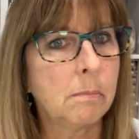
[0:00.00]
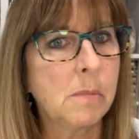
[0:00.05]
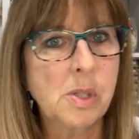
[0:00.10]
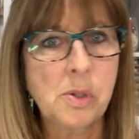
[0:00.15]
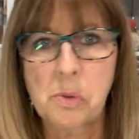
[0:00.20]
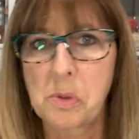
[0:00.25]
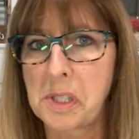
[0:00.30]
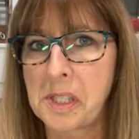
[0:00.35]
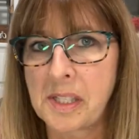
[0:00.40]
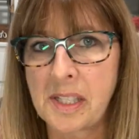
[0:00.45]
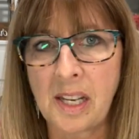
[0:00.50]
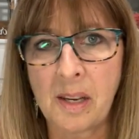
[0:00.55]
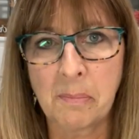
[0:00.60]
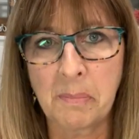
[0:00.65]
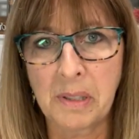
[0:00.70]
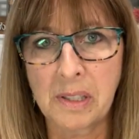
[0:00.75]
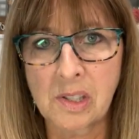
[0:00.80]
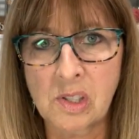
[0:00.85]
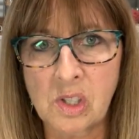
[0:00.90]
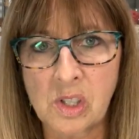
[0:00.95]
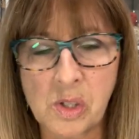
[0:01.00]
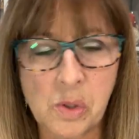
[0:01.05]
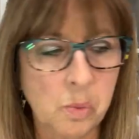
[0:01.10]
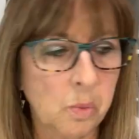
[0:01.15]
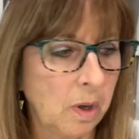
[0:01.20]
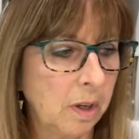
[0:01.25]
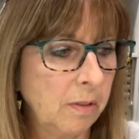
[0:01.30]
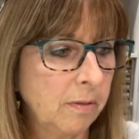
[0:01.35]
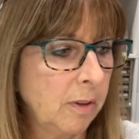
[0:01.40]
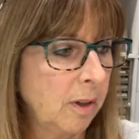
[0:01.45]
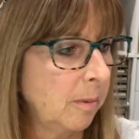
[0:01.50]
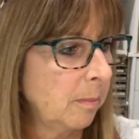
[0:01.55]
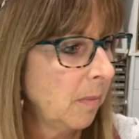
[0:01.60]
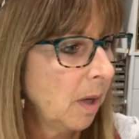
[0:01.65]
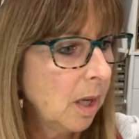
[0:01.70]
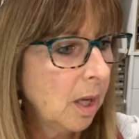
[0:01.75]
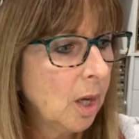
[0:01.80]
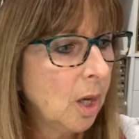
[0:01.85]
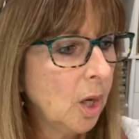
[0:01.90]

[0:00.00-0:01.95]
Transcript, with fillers: Mystery stamping is just one of them.